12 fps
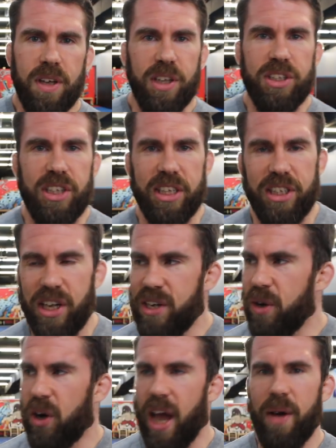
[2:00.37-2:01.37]
it sets
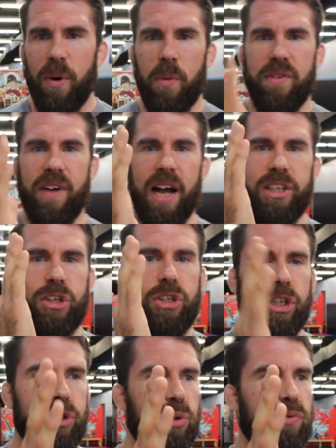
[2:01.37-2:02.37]
in. Okay, well, we've got
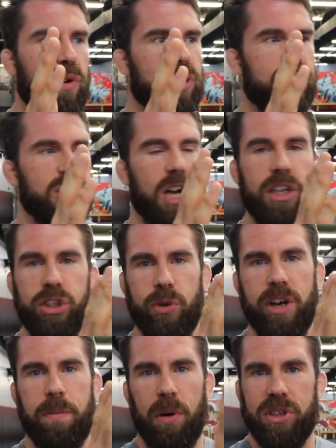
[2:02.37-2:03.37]
jiu-jitsu versus
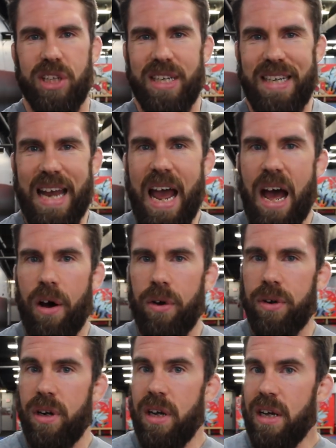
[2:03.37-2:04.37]
untrained person
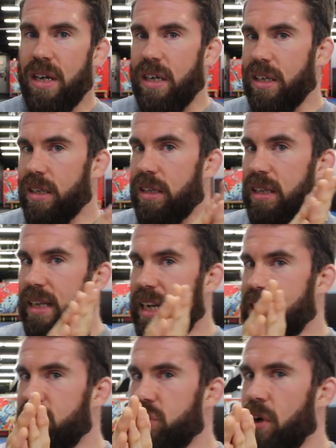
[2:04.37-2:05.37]
down.
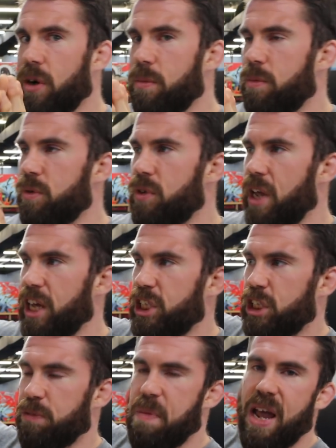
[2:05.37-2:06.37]
Let's start
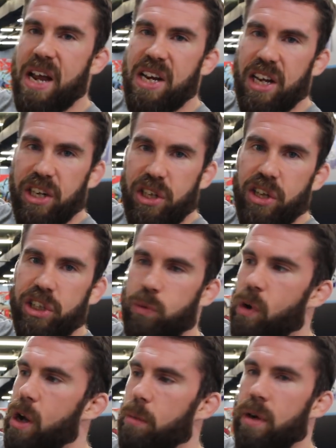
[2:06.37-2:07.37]
expanding into this
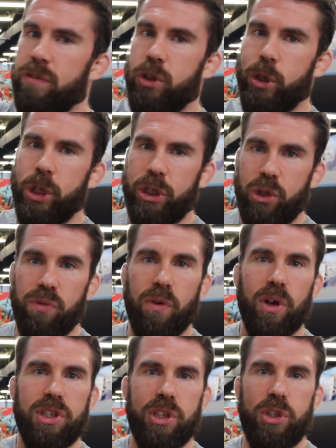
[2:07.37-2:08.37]
realm of jiu-jitsu
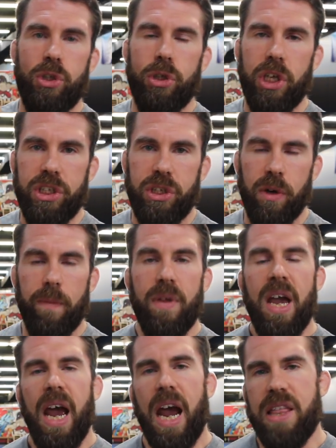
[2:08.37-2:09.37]
versus jiu-jitsu.
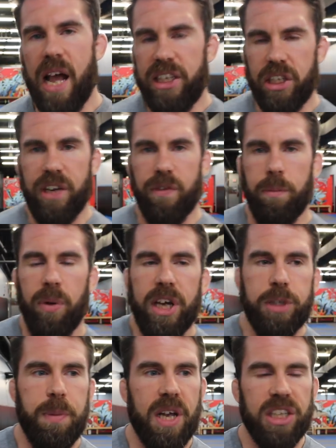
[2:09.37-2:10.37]
And that's a different
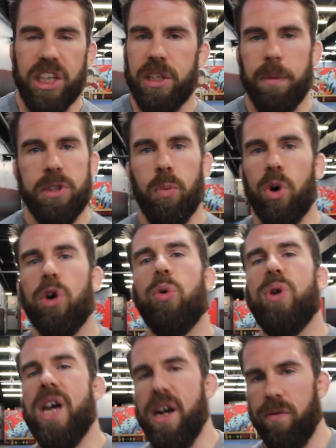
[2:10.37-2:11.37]
place because that's a much more
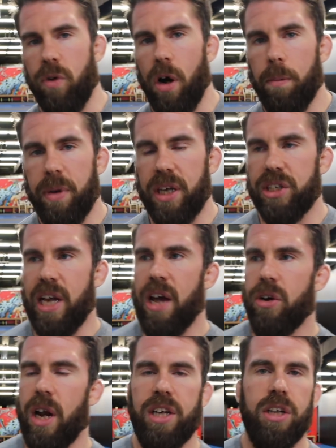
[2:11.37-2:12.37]
creative realm, because
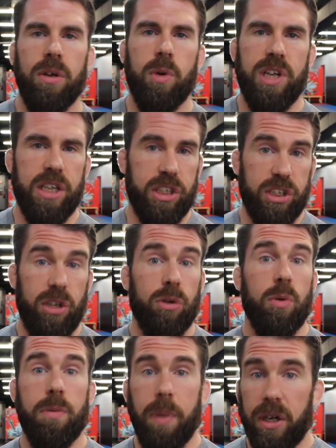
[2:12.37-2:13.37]
now you're not dealing with
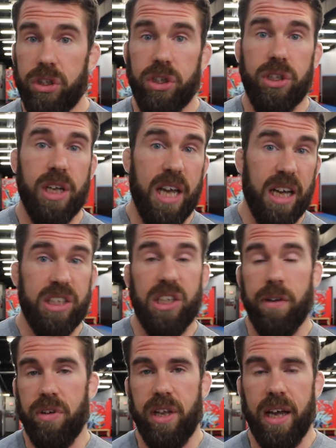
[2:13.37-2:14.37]
necessarily with punches and
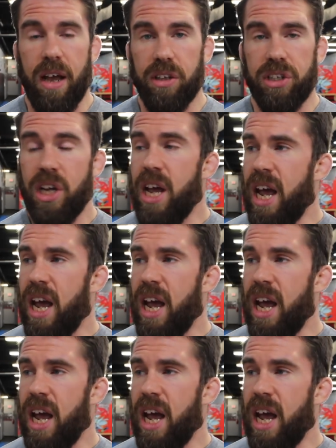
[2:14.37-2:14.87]
kicks and everything else,